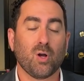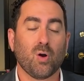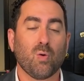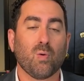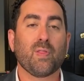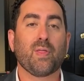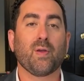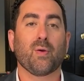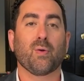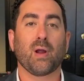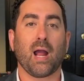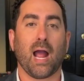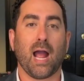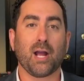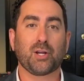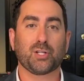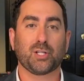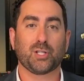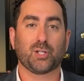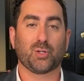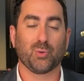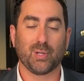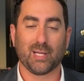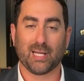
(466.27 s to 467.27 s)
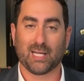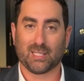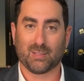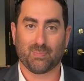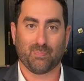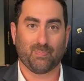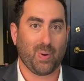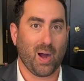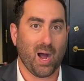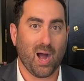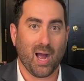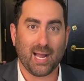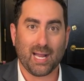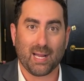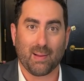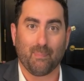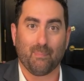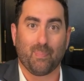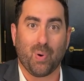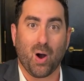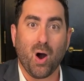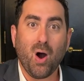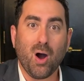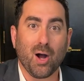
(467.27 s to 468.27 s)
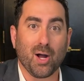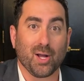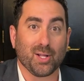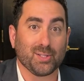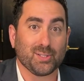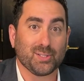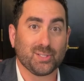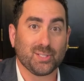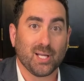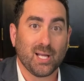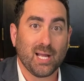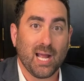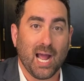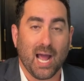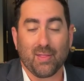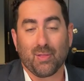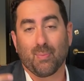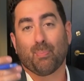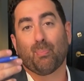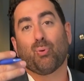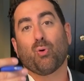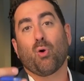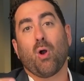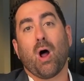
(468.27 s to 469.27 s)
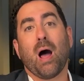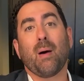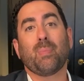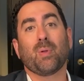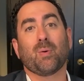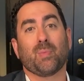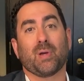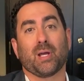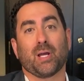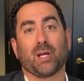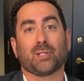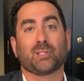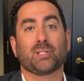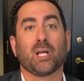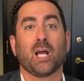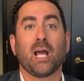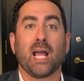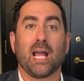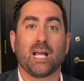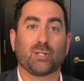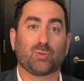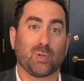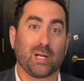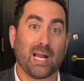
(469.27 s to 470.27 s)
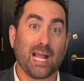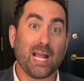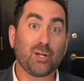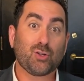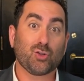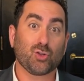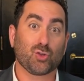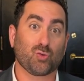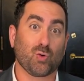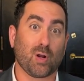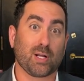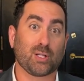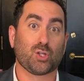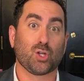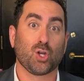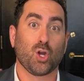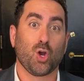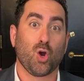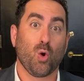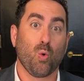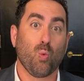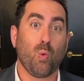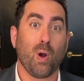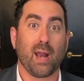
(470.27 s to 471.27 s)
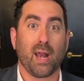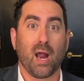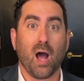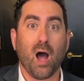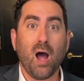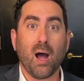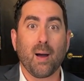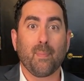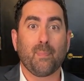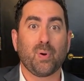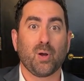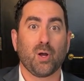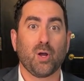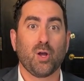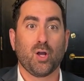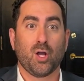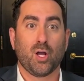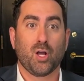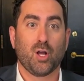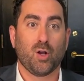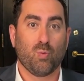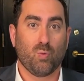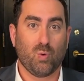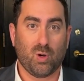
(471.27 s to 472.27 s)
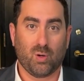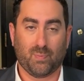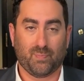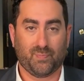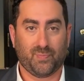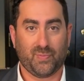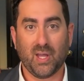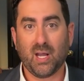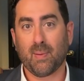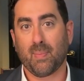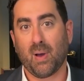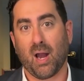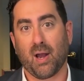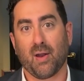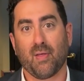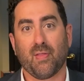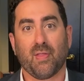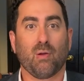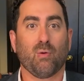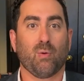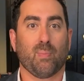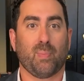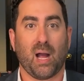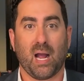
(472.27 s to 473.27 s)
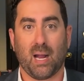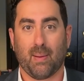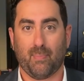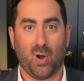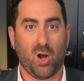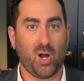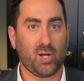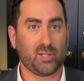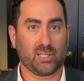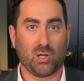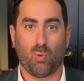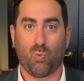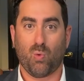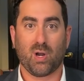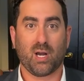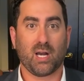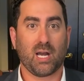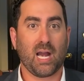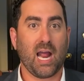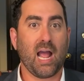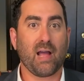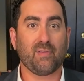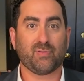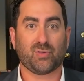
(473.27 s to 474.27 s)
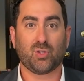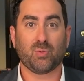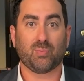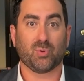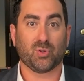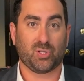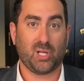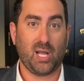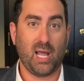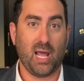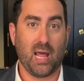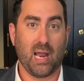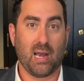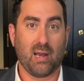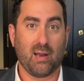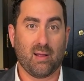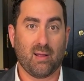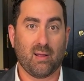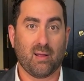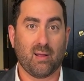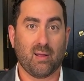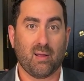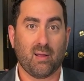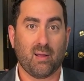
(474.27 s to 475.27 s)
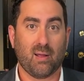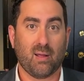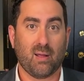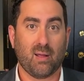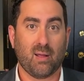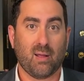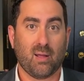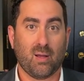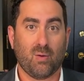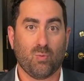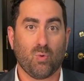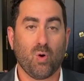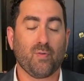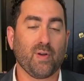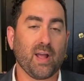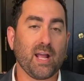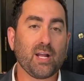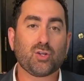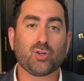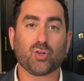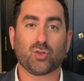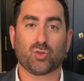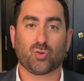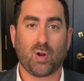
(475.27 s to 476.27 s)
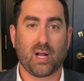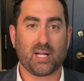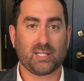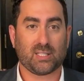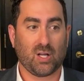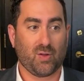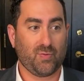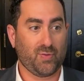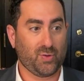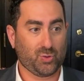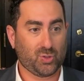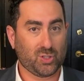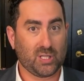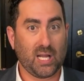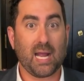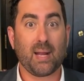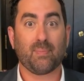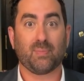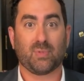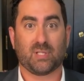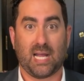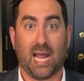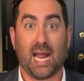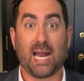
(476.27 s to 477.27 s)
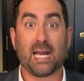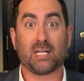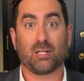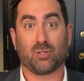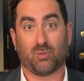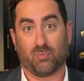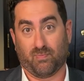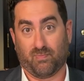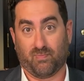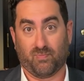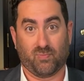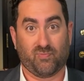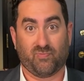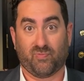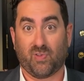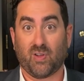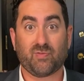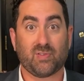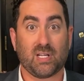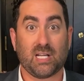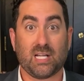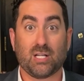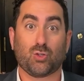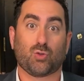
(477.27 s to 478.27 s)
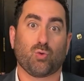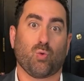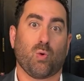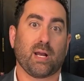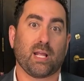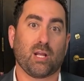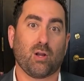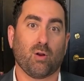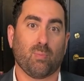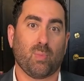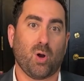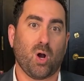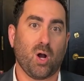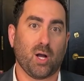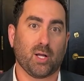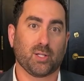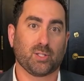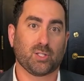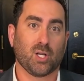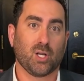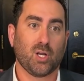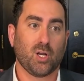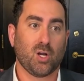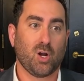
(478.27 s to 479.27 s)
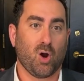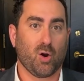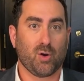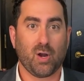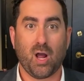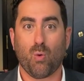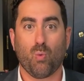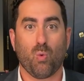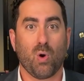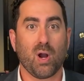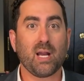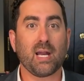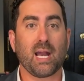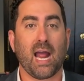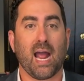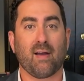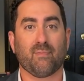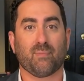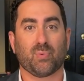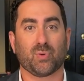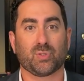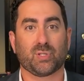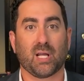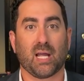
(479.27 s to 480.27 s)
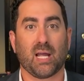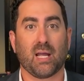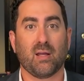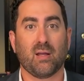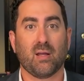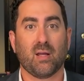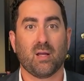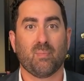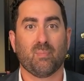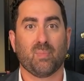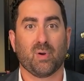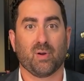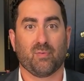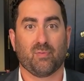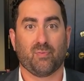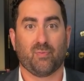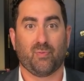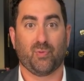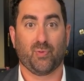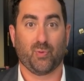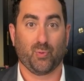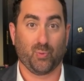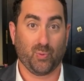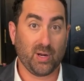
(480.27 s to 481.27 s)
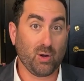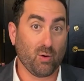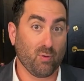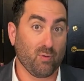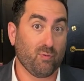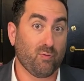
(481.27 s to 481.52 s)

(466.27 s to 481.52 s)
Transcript: What they were actually doing is buying bonds. And the problem is when interest rates went up, well, think about it. They were buying bonds at 1.5%, 2%. Well, if interest rates on those same 10, 15, 20-year bonds are not 1.5%, but 3 or